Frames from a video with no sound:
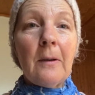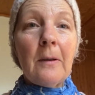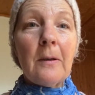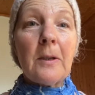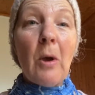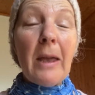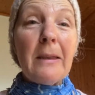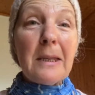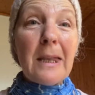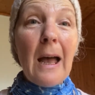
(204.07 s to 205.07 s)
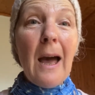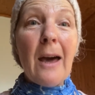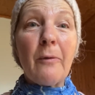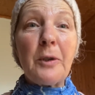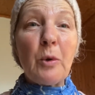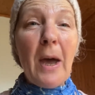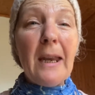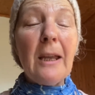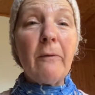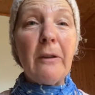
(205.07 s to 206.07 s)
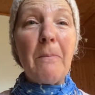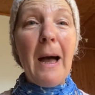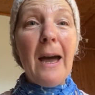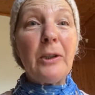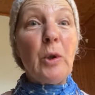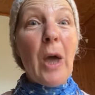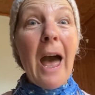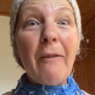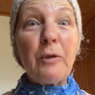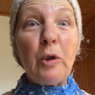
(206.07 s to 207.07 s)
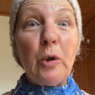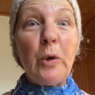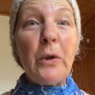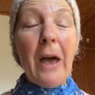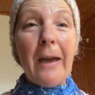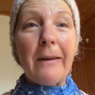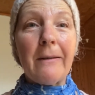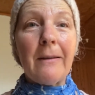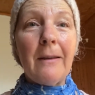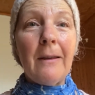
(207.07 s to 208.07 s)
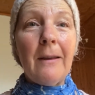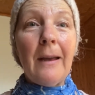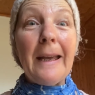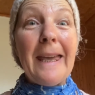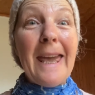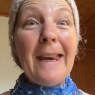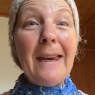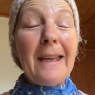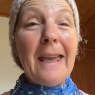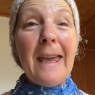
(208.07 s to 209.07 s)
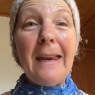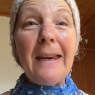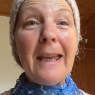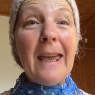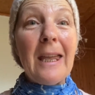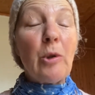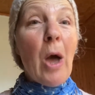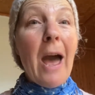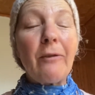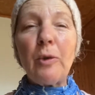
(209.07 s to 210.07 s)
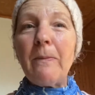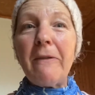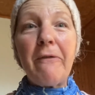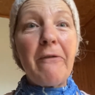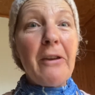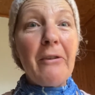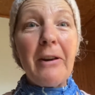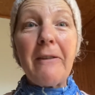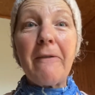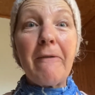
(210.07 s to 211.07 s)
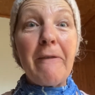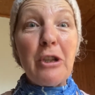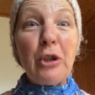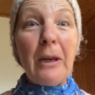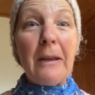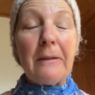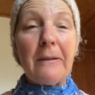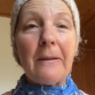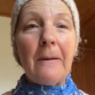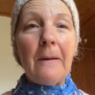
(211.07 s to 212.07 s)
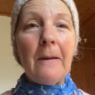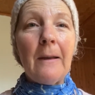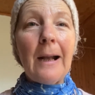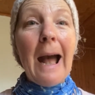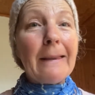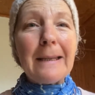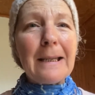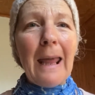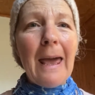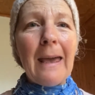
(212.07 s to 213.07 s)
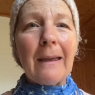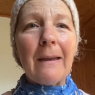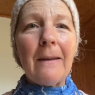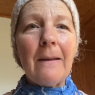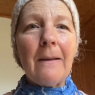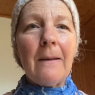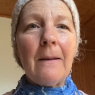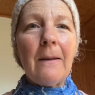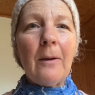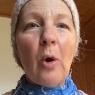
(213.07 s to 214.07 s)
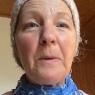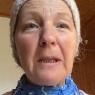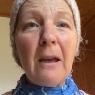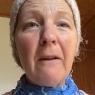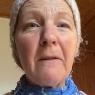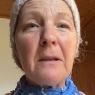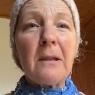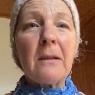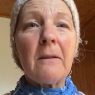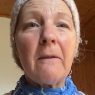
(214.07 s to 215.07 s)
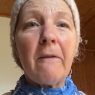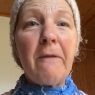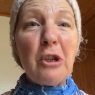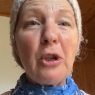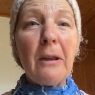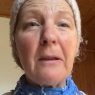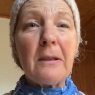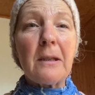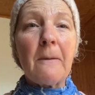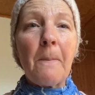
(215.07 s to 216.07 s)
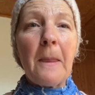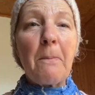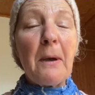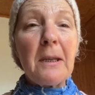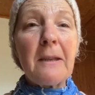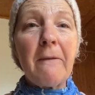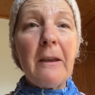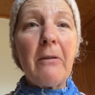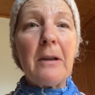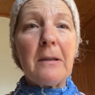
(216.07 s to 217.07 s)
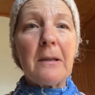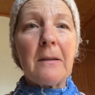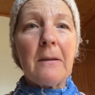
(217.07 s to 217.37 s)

So at the start of training of the mind, you have to do that. Again and again and again. You have to be very vigilant. Cut the slack. Observance. Vigilance. Perseverance.